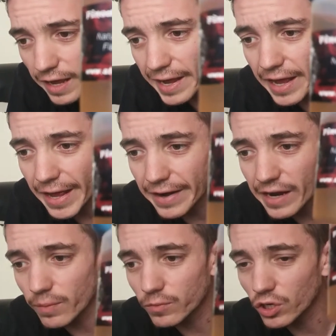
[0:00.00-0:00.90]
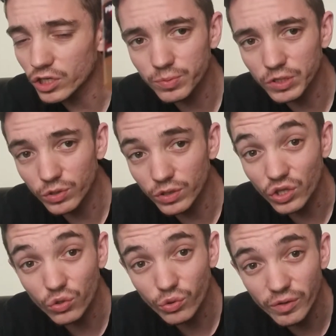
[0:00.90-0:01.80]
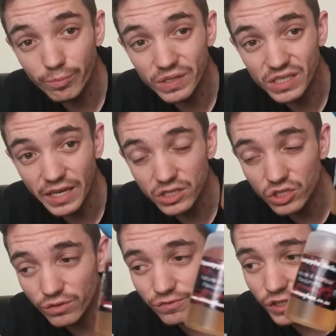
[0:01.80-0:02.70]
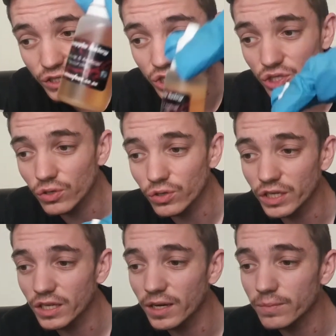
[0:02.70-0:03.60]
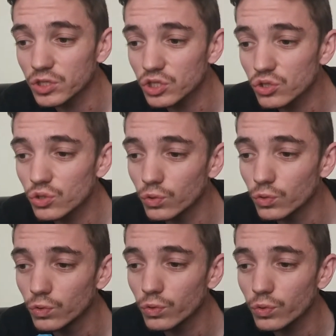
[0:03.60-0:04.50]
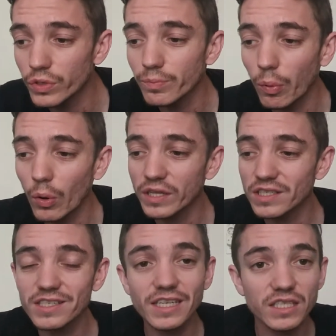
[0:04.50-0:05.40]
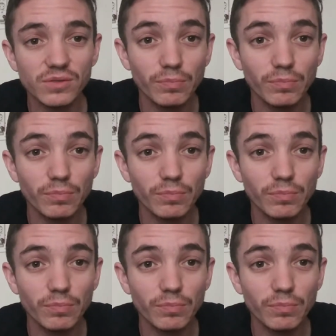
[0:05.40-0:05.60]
And I'm going to be doing 3% of it, so it comes to 3.6